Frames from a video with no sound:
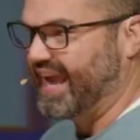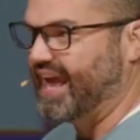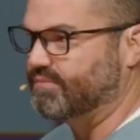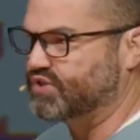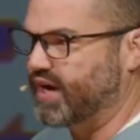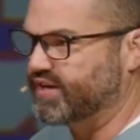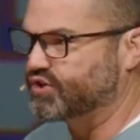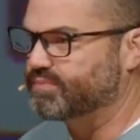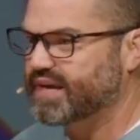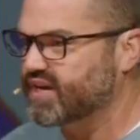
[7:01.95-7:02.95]
game
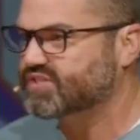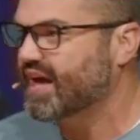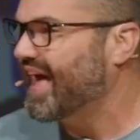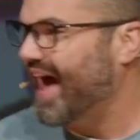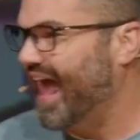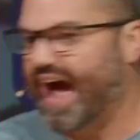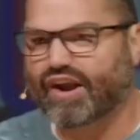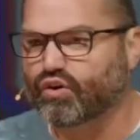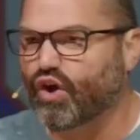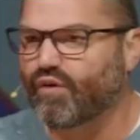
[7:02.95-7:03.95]
changer, because I
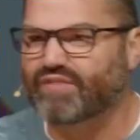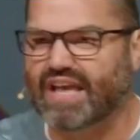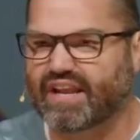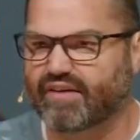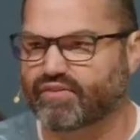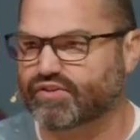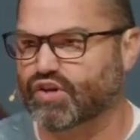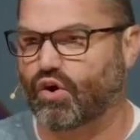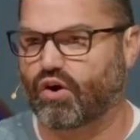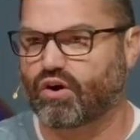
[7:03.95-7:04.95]
don't know if any of us
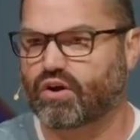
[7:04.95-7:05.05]
are.